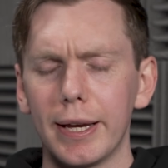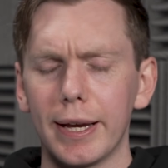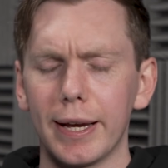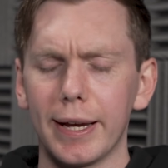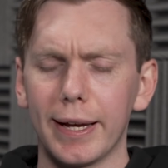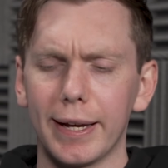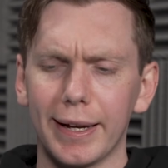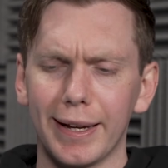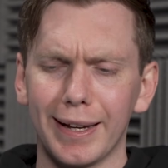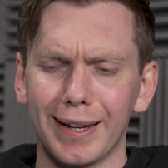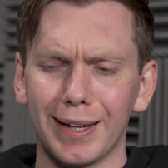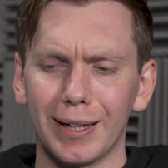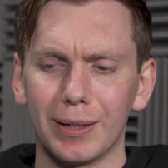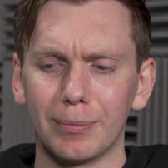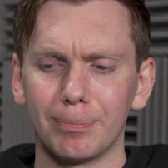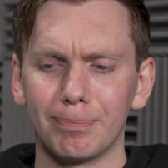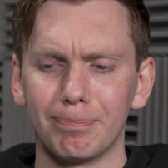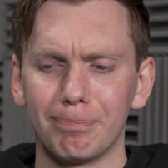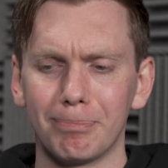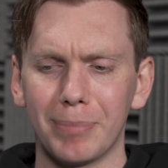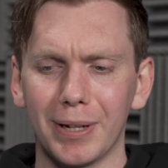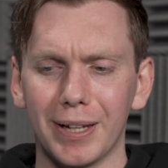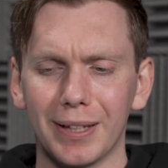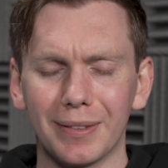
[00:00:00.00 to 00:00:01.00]

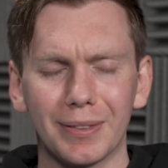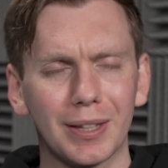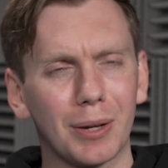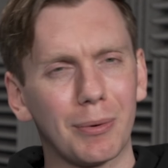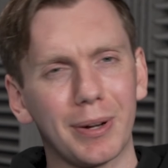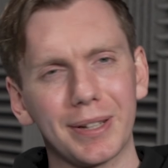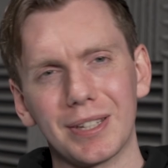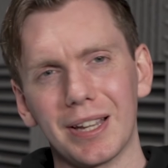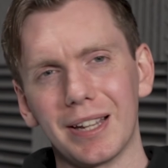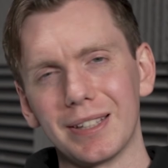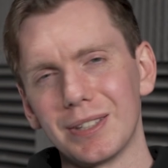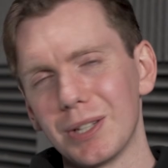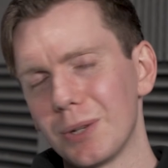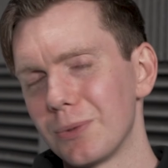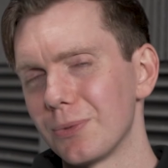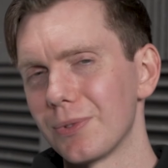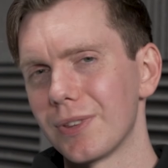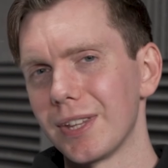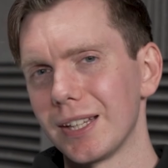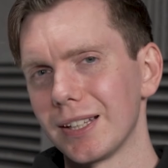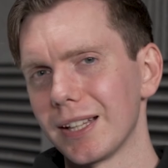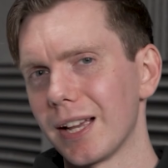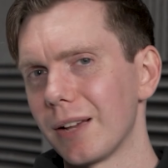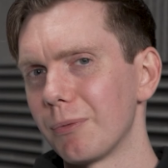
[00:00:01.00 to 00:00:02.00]
But no, I don't
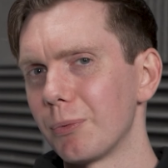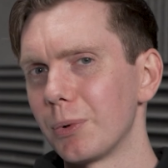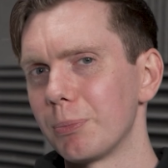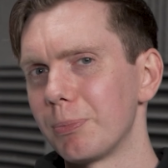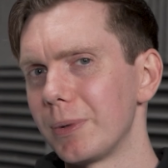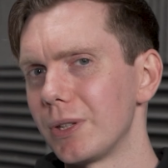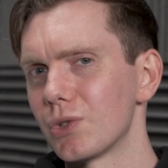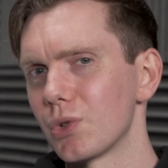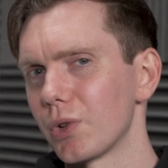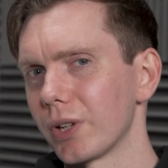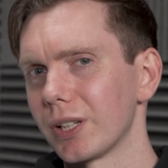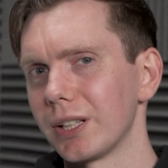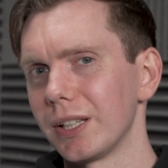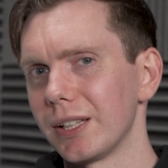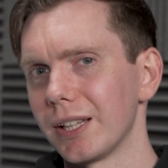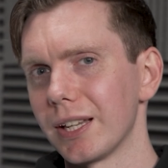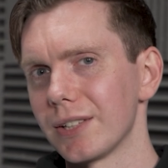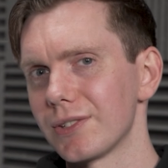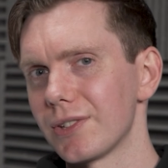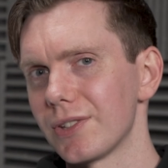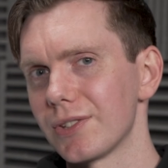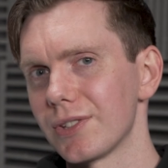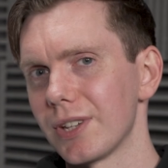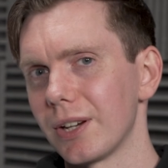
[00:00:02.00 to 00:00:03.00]
think that would be strictly
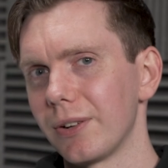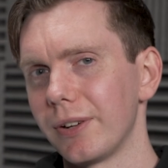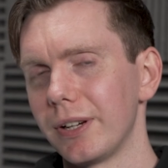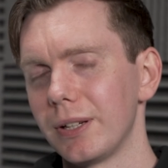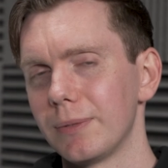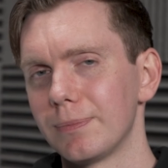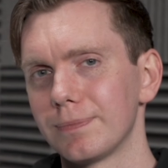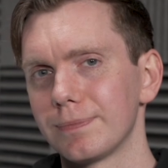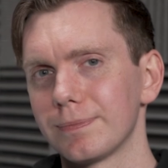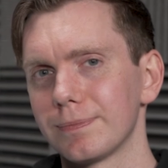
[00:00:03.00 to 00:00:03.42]
necessary.